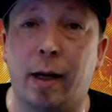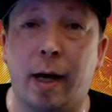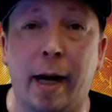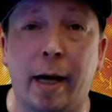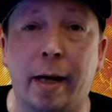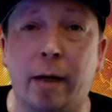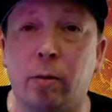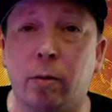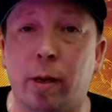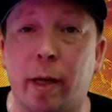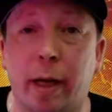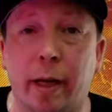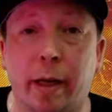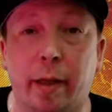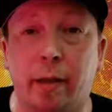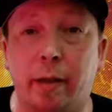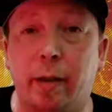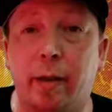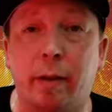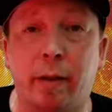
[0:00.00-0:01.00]
I don't
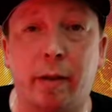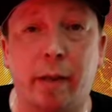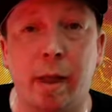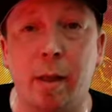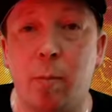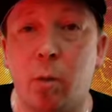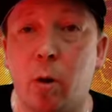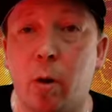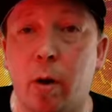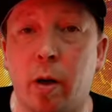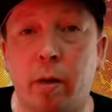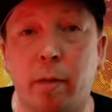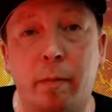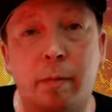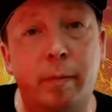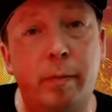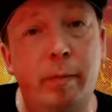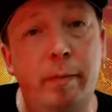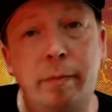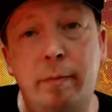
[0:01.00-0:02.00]
like the keyboard
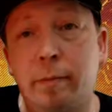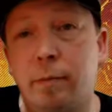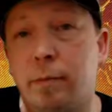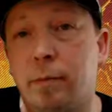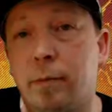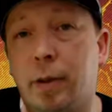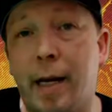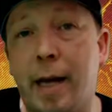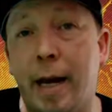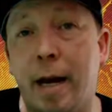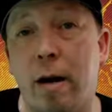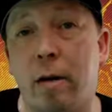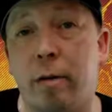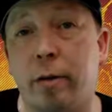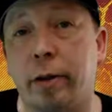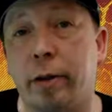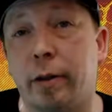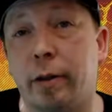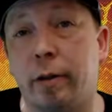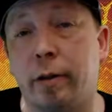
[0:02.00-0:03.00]

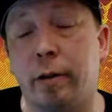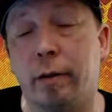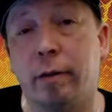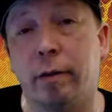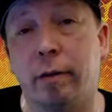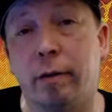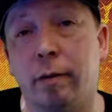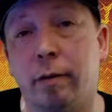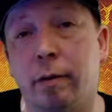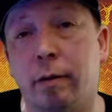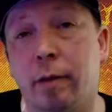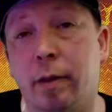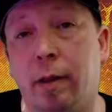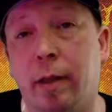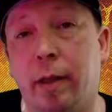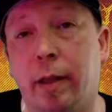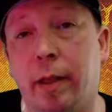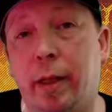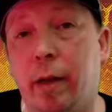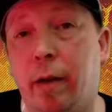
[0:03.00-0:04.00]
layout.
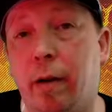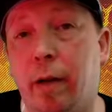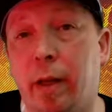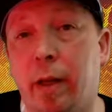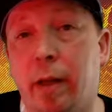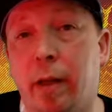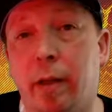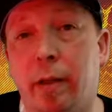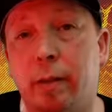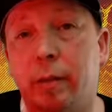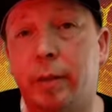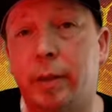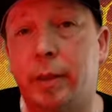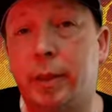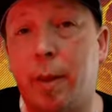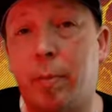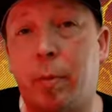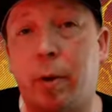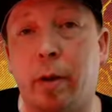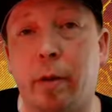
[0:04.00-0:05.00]
I carry a
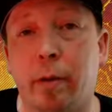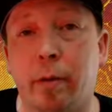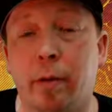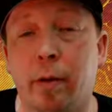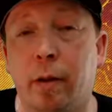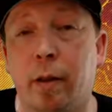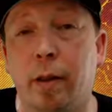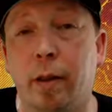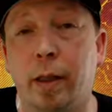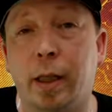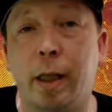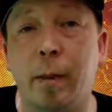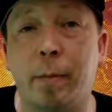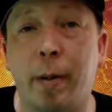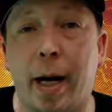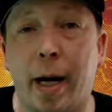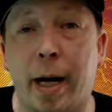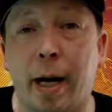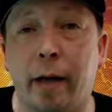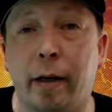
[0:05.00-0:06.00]
separate
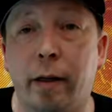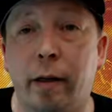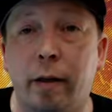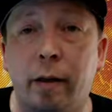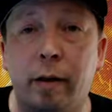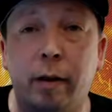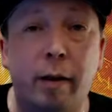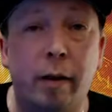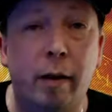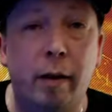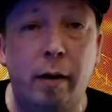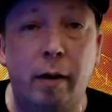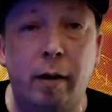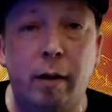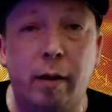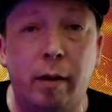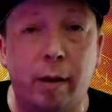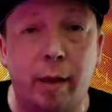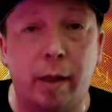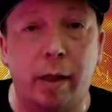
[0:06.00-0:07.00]
keypad
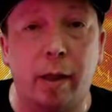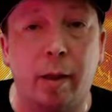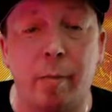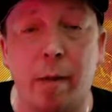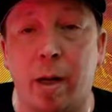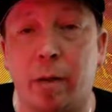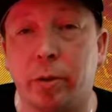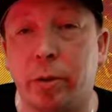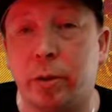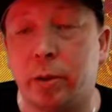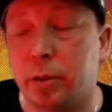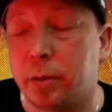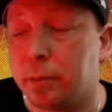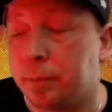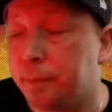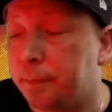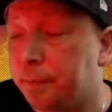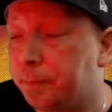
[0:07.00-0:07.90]
and mouse.